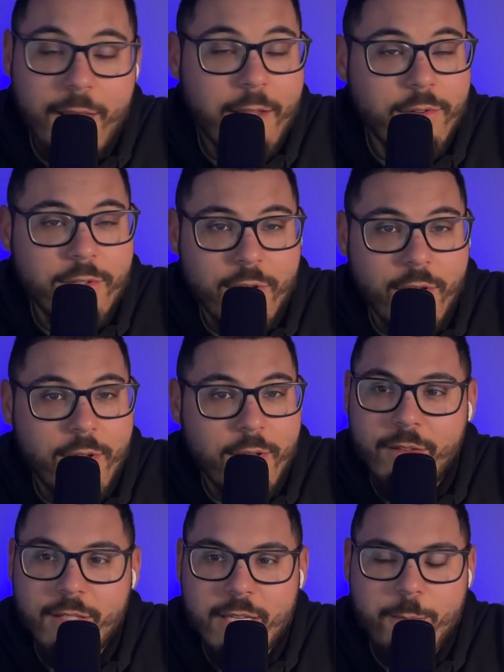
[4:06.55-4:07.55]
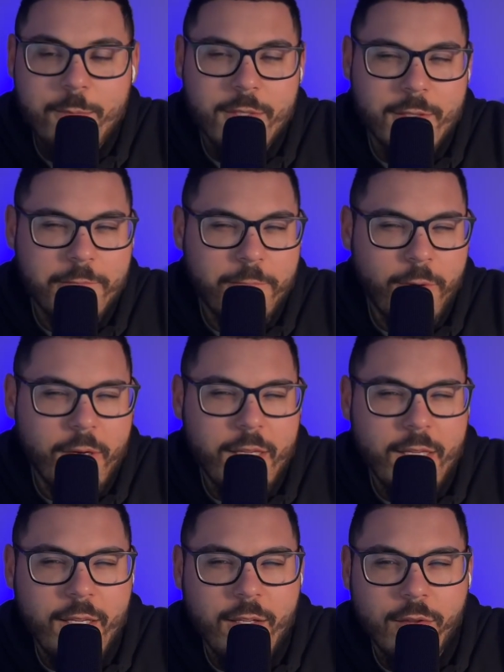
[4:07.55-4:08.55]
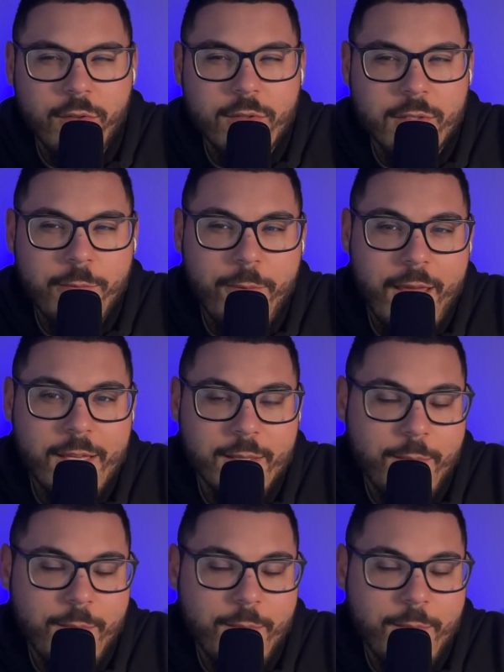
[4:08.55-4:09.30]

That looks good. It seems pretty loosely based.